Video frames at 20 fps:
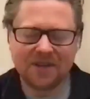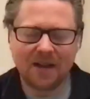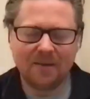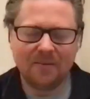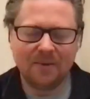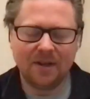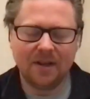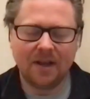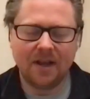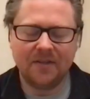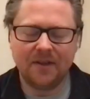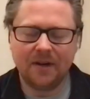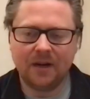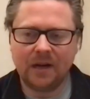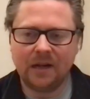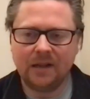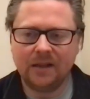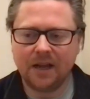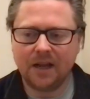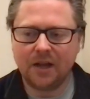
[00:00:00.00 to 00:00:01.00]
came out, and then
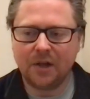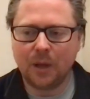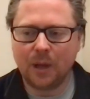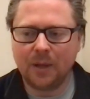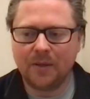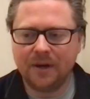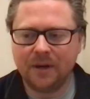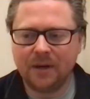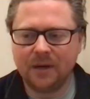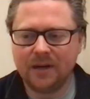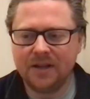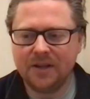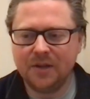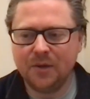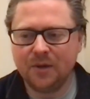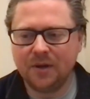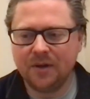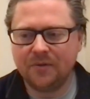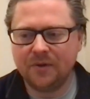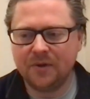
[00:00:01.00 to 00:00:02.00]
I'll, I'll and then I'll let you
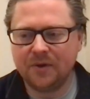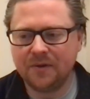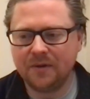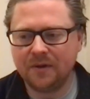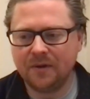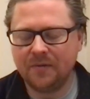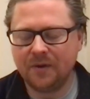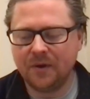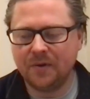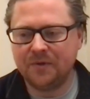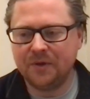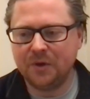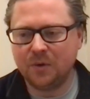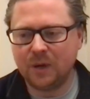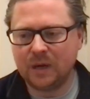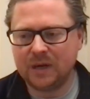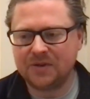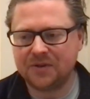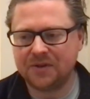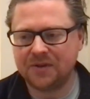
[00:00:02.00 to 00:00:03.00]
go for a, a few
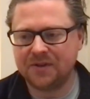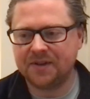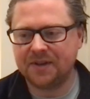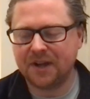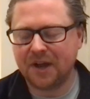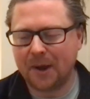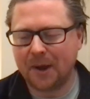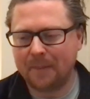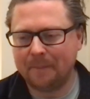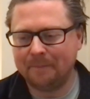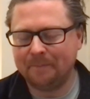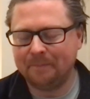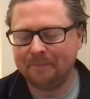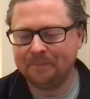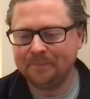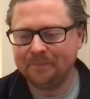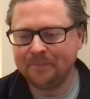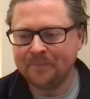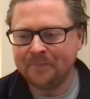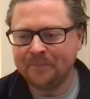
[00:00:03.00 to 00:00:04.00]
questions.
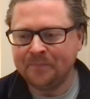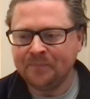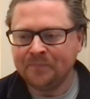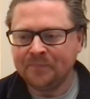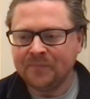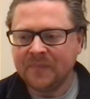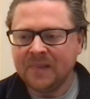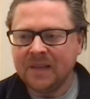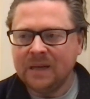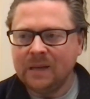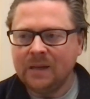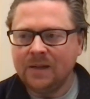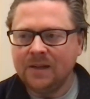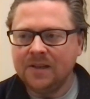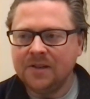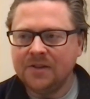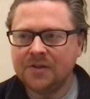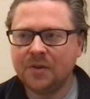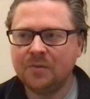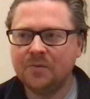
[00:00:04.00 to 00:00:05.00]
Um,
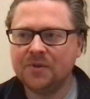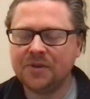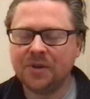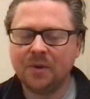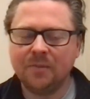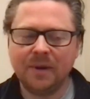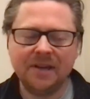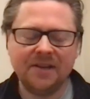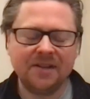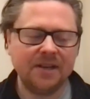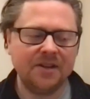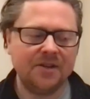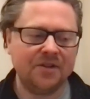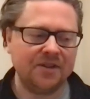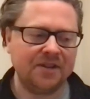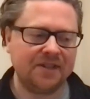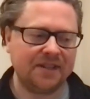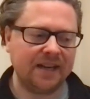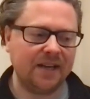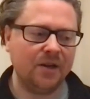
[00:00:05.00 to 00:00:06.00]
so, so basically,
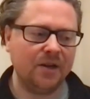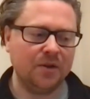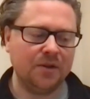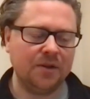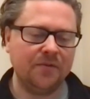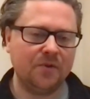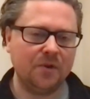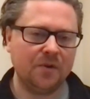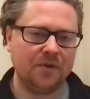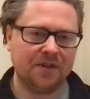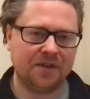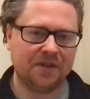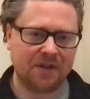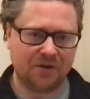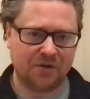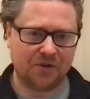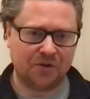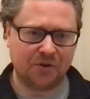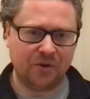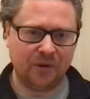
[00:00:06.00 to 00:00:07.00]
she said, "Look, you've got this
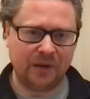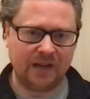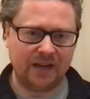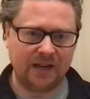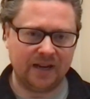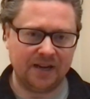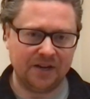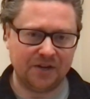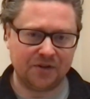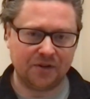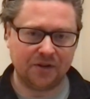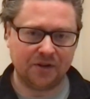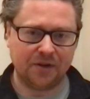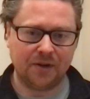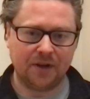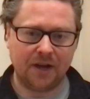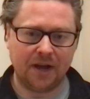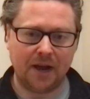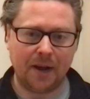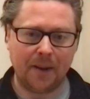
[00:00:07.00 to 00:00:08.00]
Arcturian
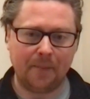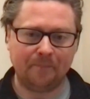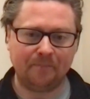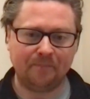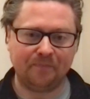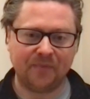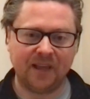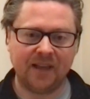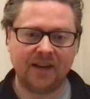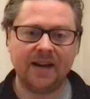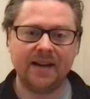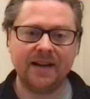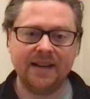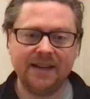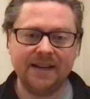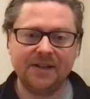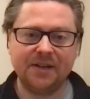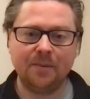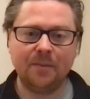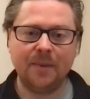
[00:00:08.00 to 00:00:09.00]
connection, um, and I
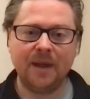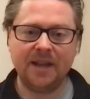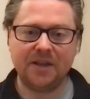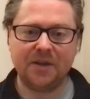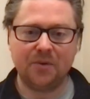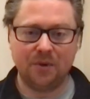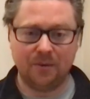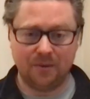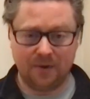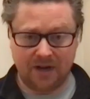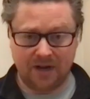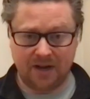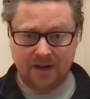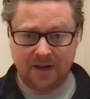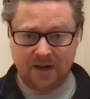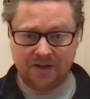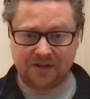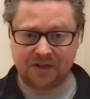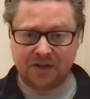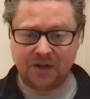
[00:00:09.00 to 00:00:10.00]
need to make you a,
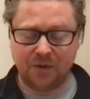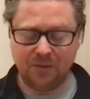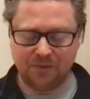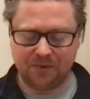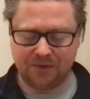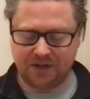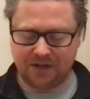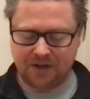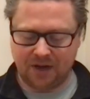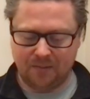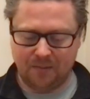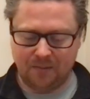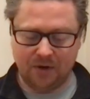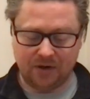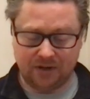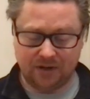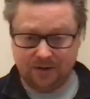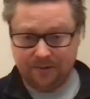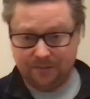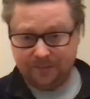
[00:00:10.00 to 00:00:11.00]
a sculpt, a, a,
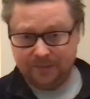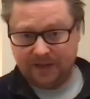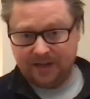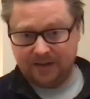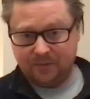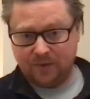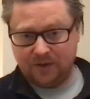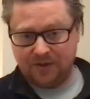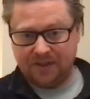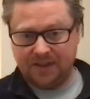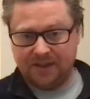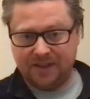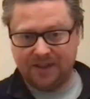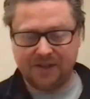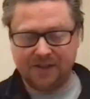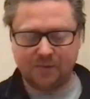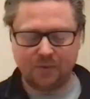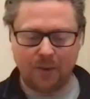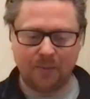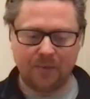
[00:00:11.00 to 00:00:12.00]
model like what,
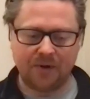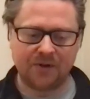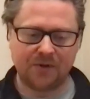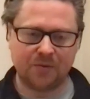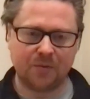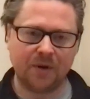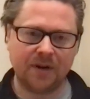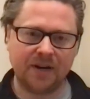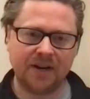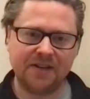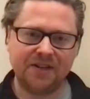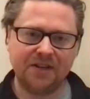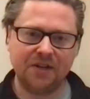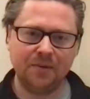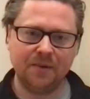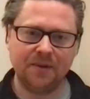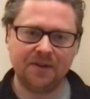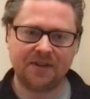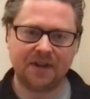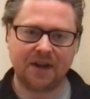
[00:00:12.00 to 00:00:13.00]
this one, because what I
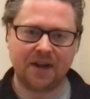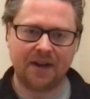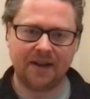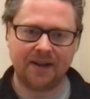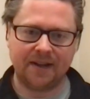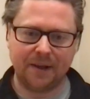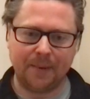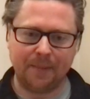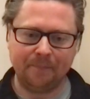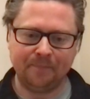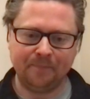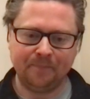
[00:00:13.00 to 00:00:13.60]
do is I,